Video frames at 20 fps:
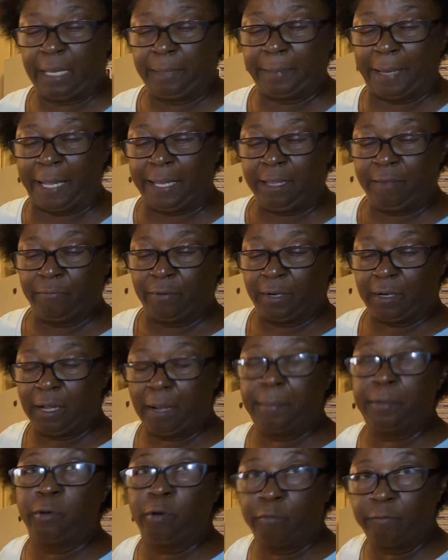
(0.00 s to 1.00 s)
not even
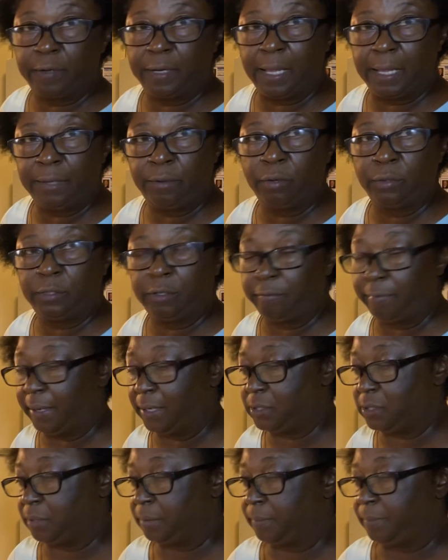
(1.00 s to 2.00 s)
coming over there in your
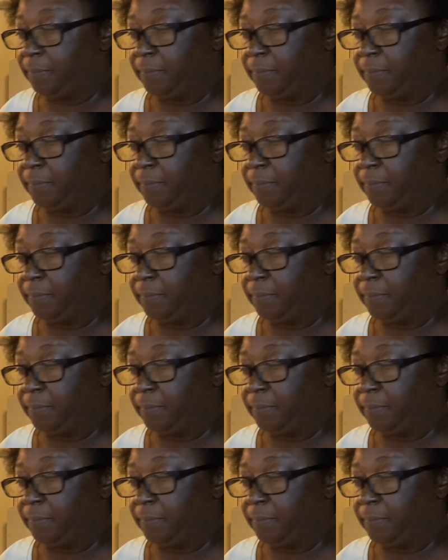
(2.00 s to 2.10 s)
direction.